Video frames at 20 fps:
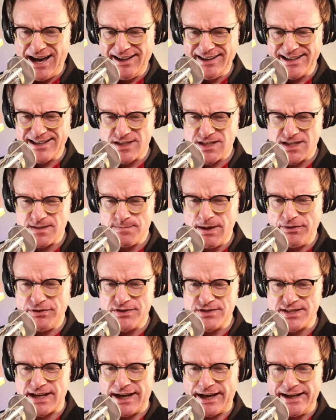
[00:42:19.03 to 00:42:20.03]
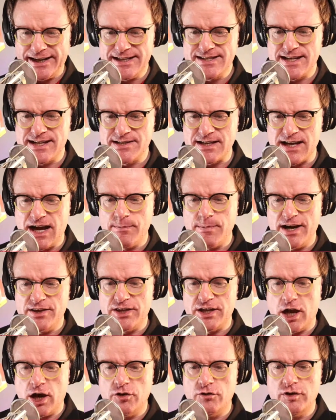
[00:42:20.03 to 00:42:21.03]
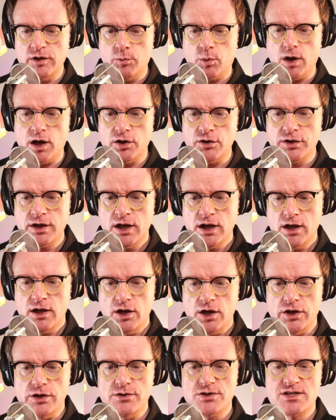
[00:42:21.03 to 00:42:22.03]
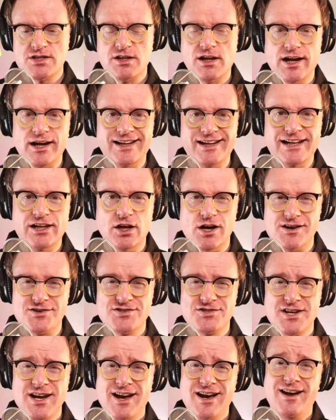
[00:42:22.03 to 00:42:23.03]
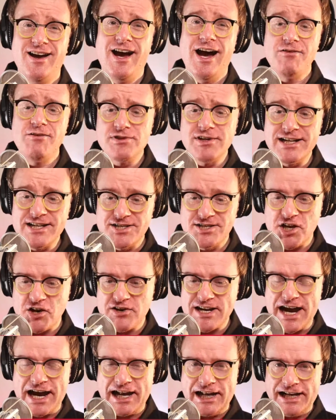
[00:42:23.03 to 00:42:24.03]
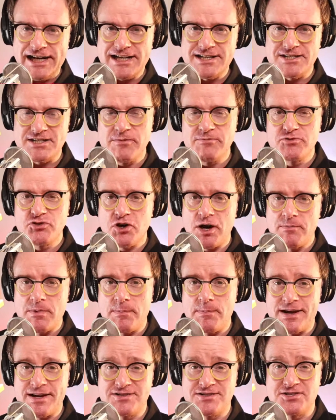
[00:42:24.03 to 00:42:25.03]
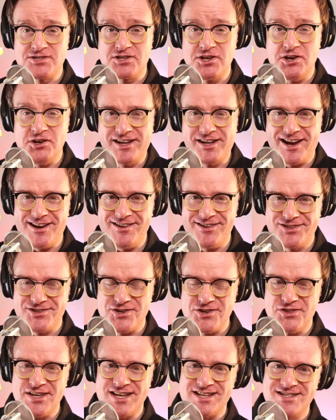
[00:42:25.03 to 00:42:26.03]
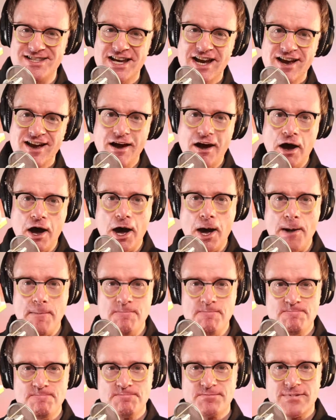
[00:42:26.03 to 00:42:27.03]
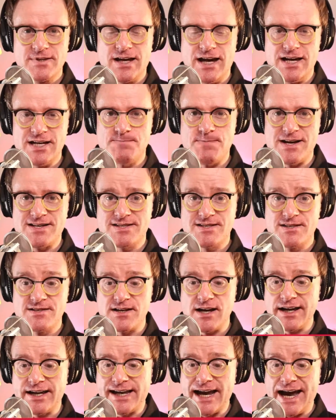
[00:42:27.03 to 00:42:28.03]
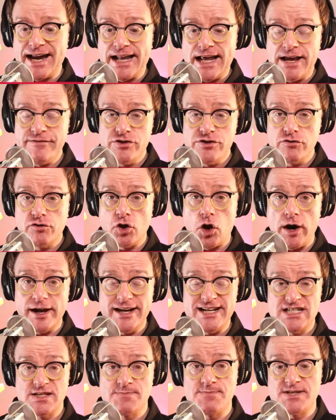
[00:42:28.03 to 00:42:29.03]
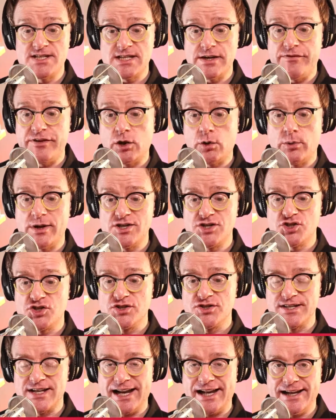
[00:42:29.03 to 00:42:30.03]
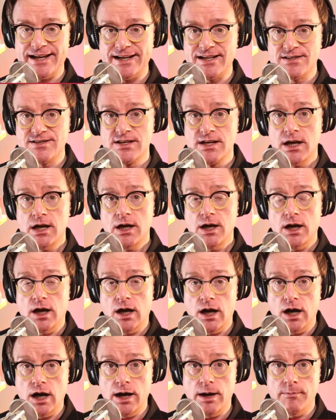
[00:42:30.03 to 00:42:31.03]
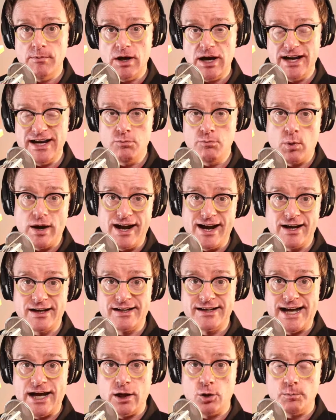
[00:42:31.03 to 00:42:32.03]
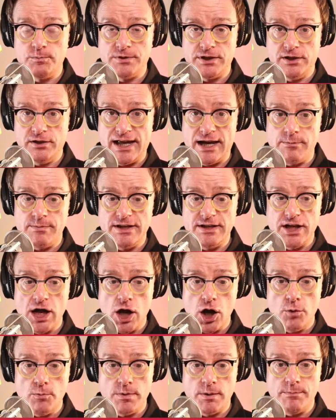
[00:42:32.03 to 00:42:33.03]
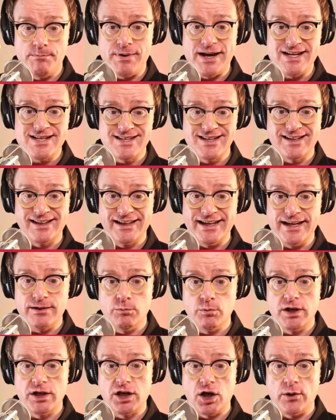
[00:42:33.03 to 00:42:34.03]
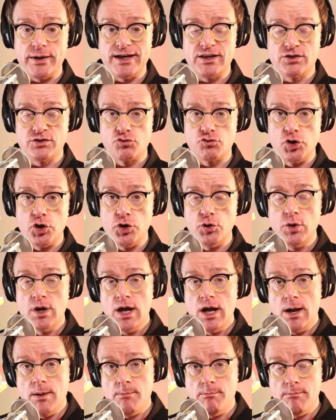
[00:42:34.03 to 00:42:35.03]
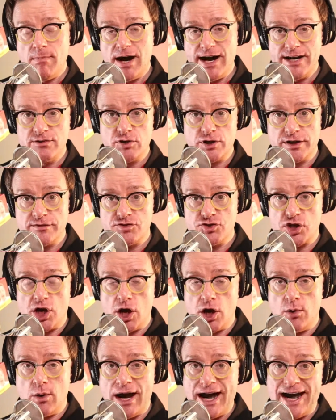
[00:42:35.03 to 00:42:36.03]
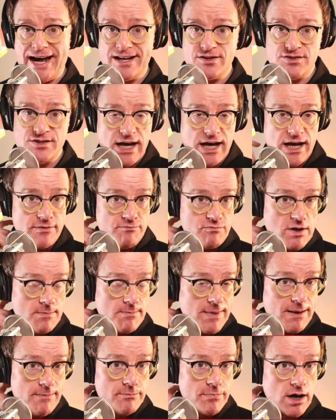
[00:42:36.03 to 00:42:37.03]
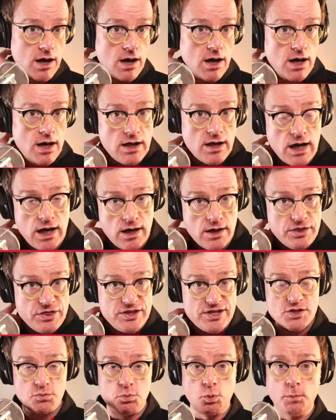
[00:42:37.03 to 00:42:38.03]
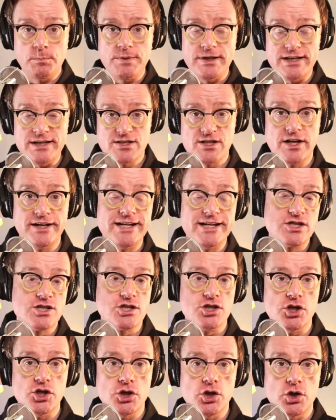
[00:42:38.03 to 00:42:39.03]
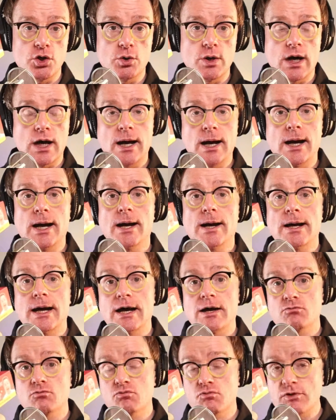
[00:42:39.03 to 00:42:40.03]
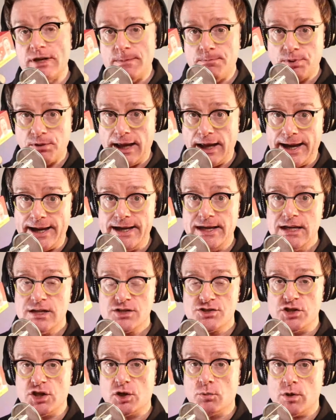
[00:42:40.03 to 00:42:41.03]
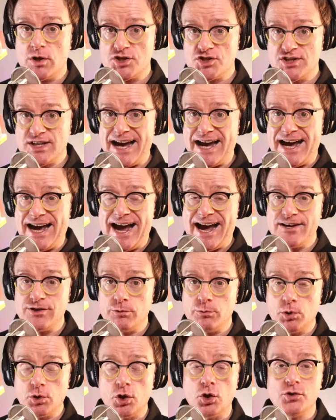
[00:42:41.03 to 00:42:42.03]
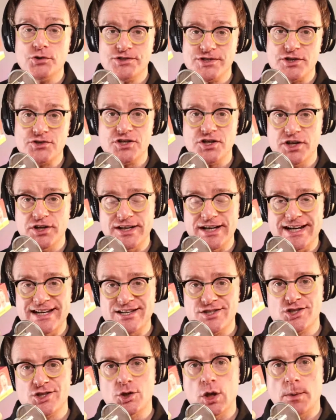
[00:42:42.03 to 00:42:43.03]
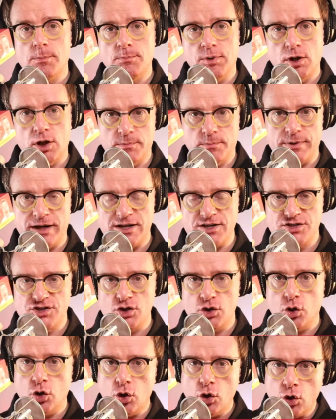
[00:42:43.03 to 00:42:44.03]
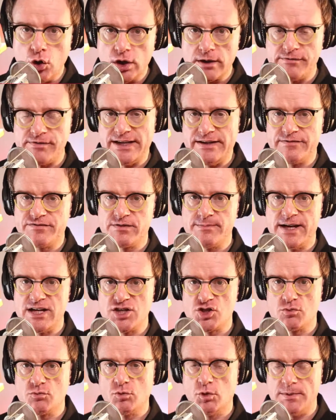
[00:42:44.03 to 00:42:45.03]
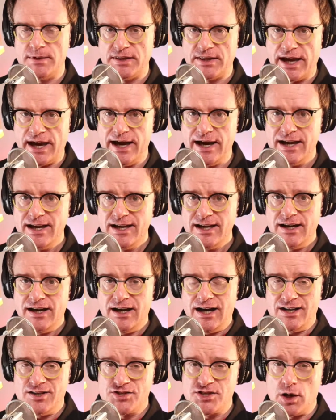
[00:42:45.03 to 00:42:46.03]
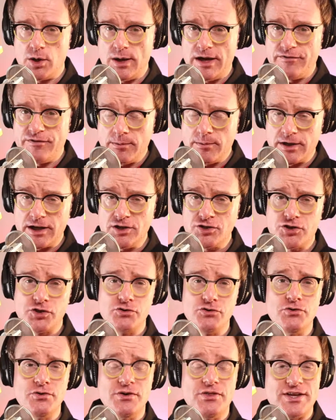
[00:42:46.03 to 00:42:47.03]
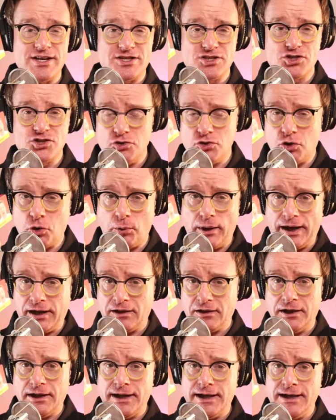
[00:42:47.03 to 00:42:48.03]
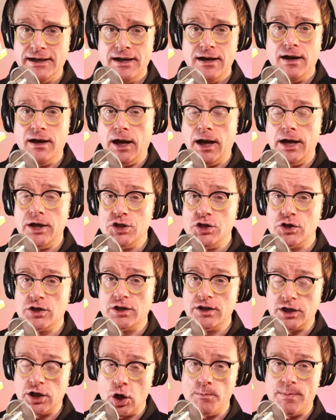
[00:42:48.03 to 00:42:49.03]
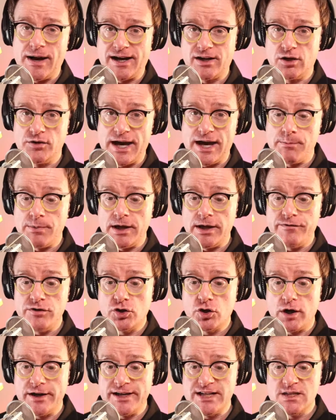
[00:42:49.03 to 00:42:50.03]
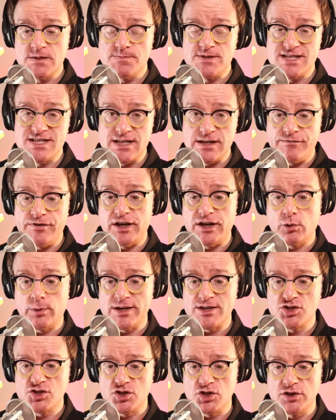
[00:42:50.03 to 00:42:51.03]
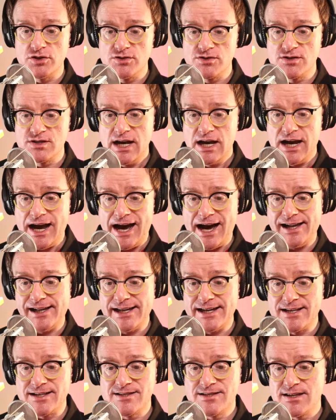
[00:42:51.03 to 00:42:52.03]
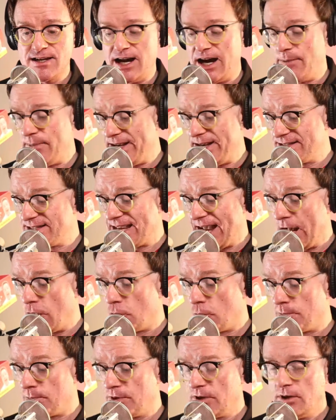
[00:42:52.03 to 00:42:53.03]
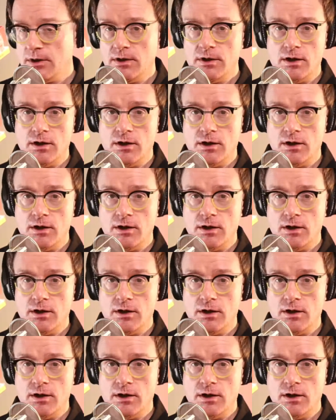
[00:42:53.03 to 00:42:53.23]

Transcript: Alex Smith is here. He says, am I the only one who's slightly lost? I'm really sorry, Alex. I'm trying my best to go through this as best as I can. If you've got any specific questions, Alex, any way I can help you, let me know. But basically, we're going through my run of show. And remember, this will be turned into a replay, so you can watch that. And it will also turn into a blog post. So all of the information will be there. And so if I'm going through this too quickly, you can go back on that. But if you've got any specific questions, Alex, I'm here to help.